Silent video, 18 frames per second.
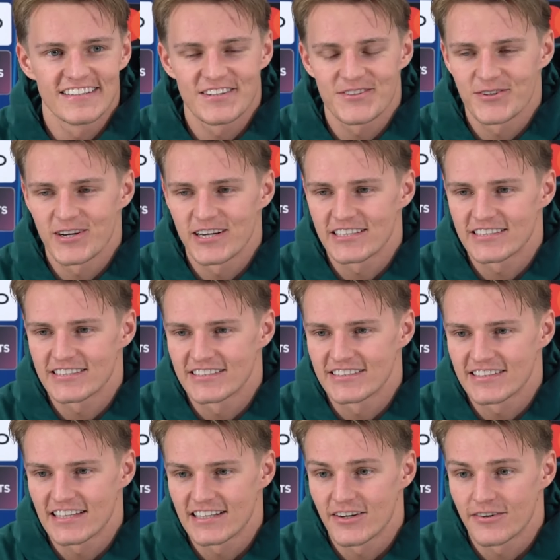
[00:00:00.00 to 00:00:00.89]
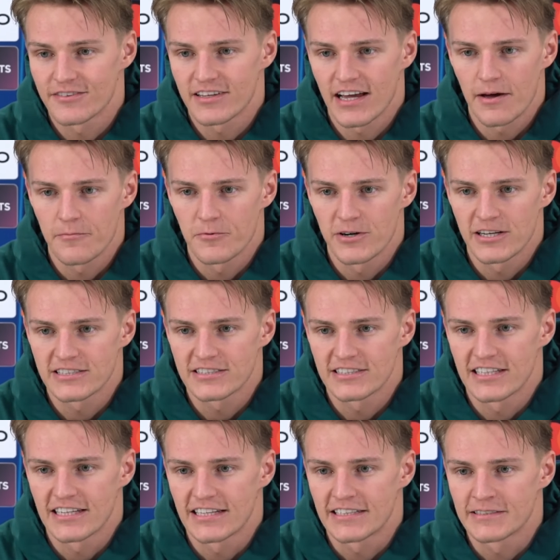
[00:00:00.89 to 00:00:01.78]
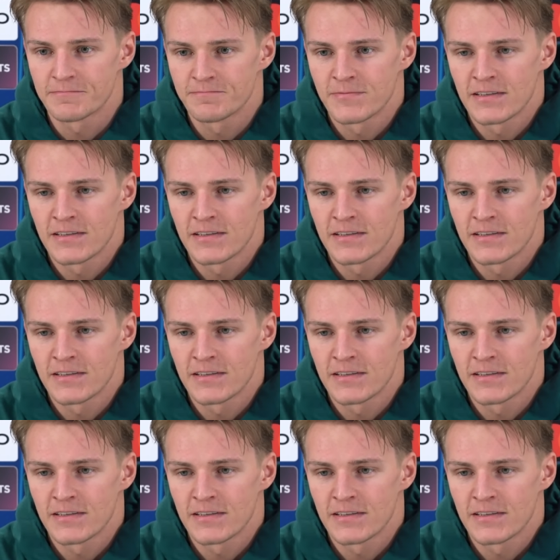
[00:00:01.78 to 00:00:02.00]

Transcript: situations, a lot of time wasting,